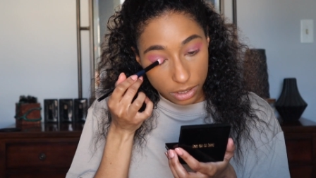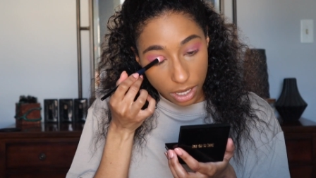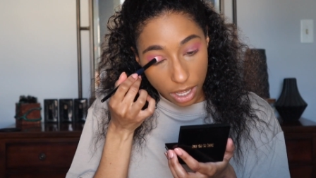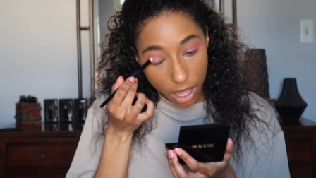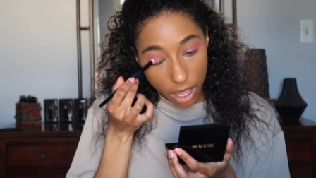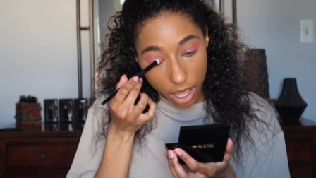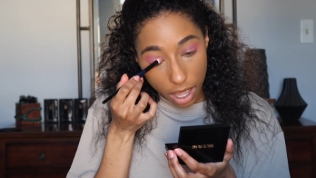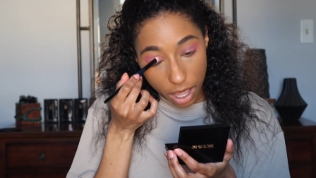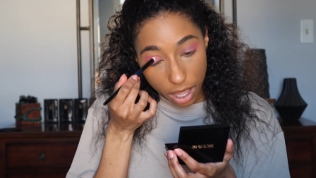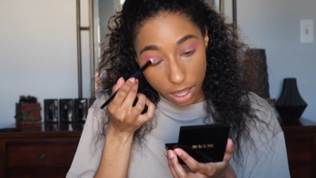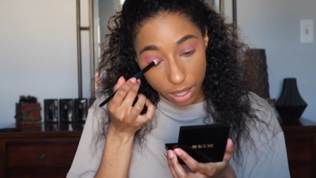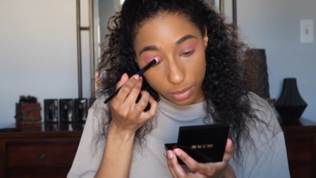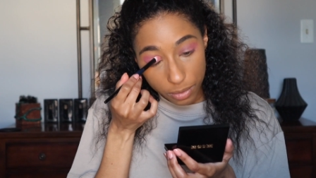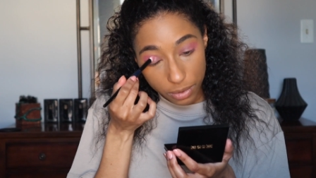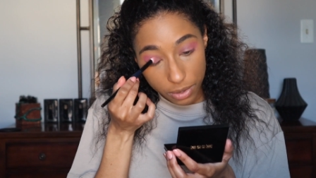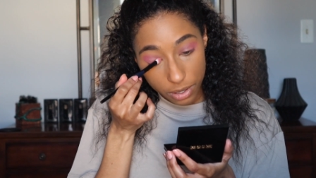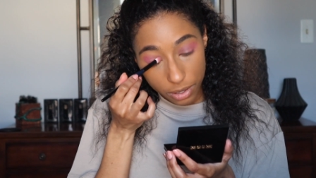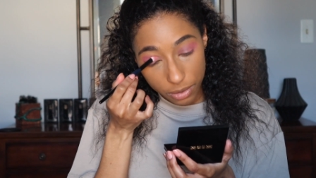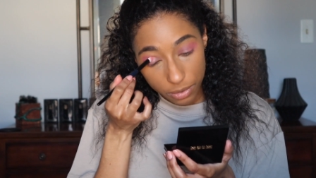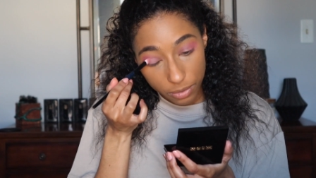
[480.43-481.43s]
top
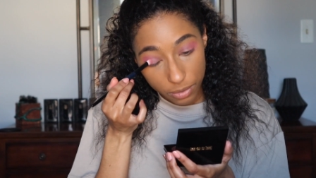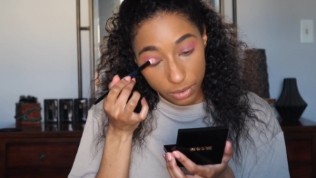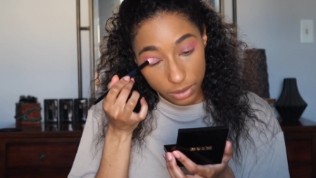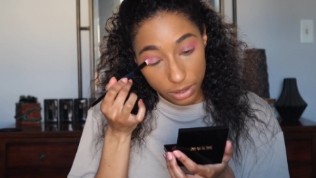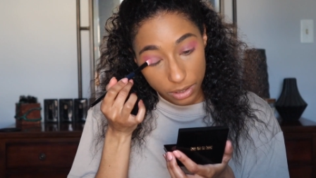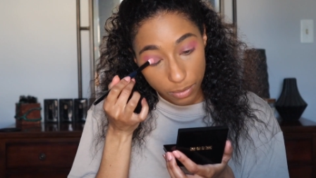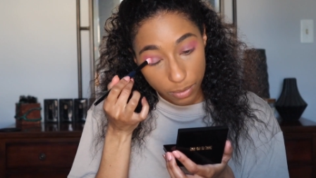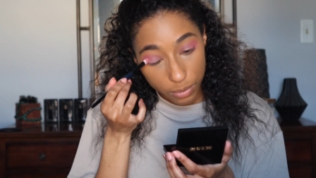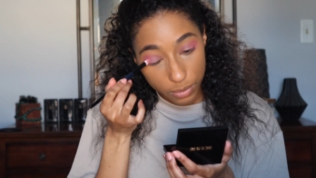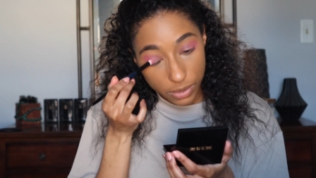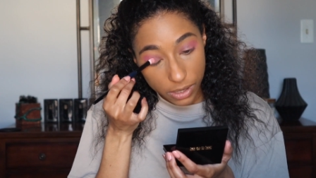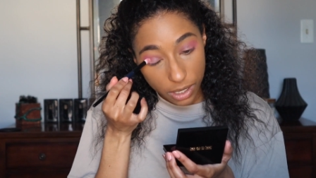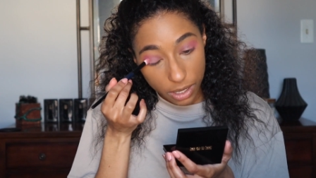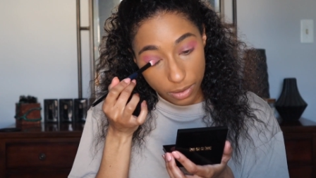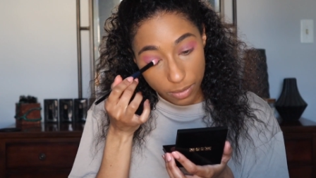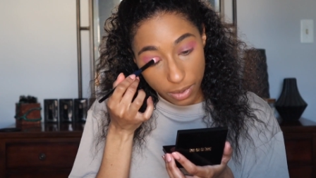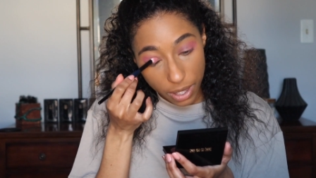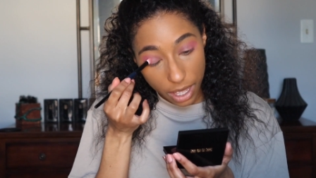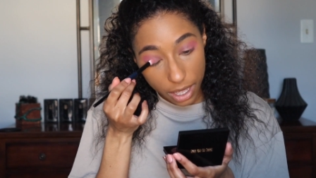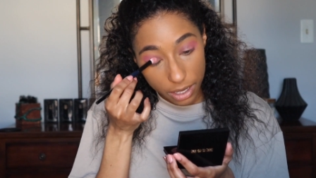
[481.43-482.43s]
with the
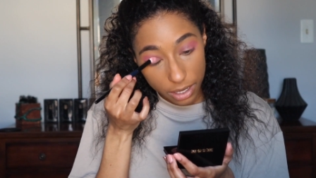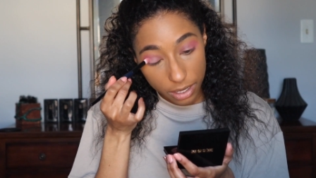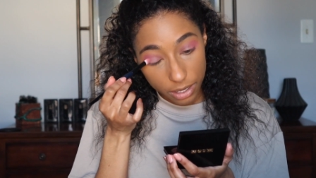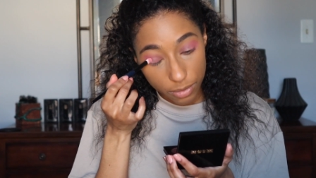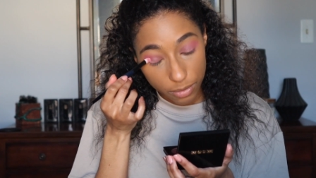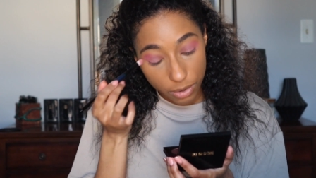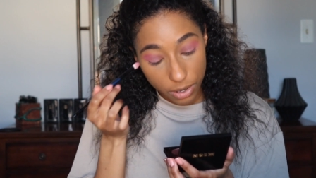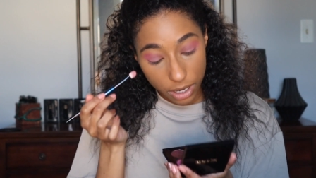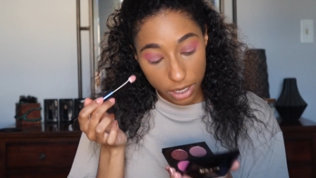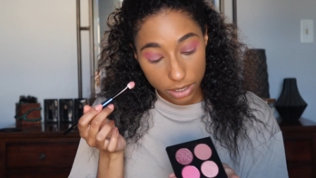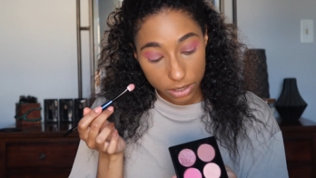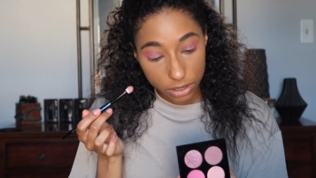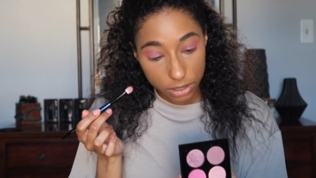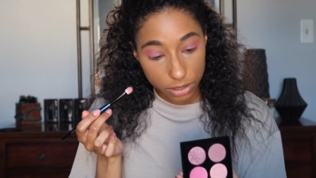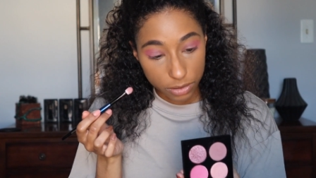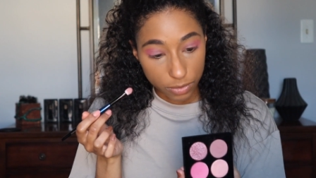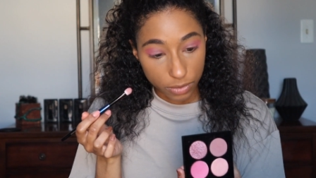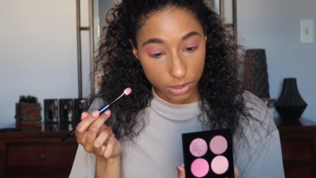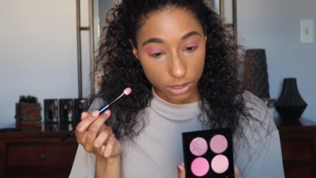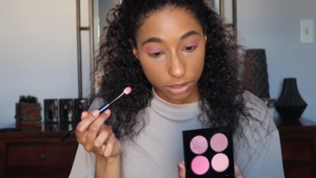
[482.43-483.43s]
same packing
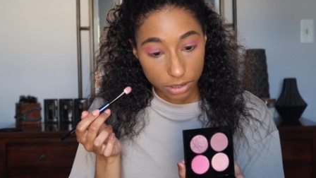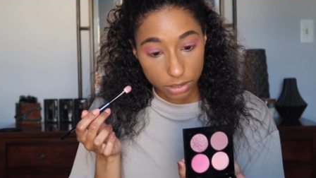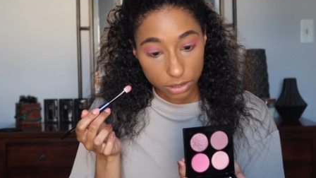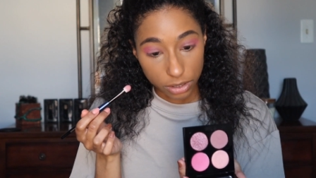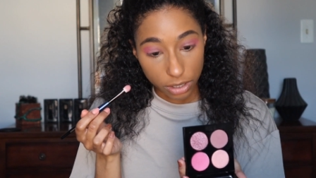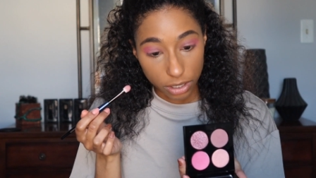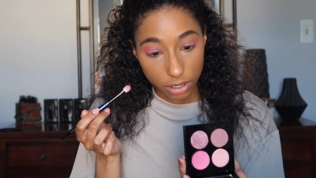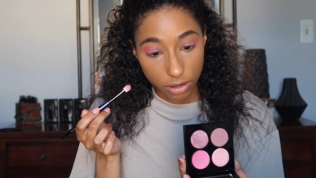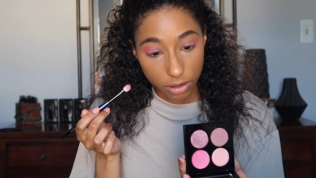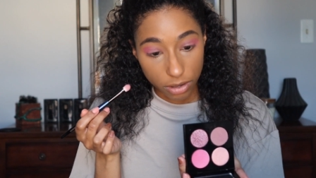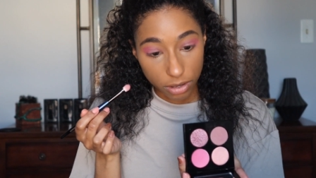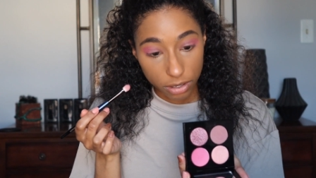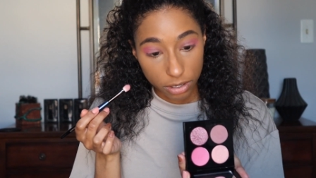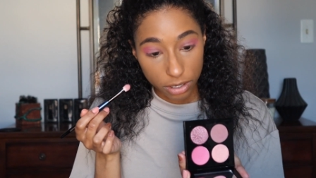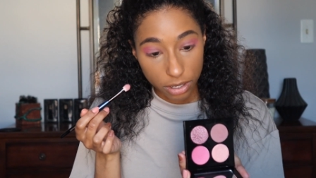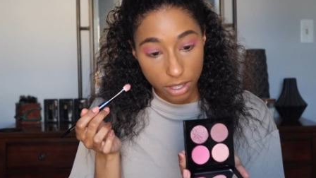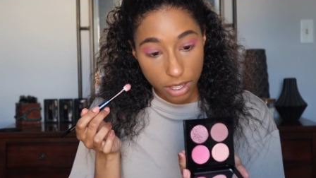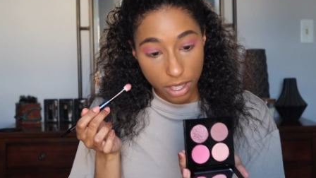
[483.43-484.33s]
brush. What is this shade called?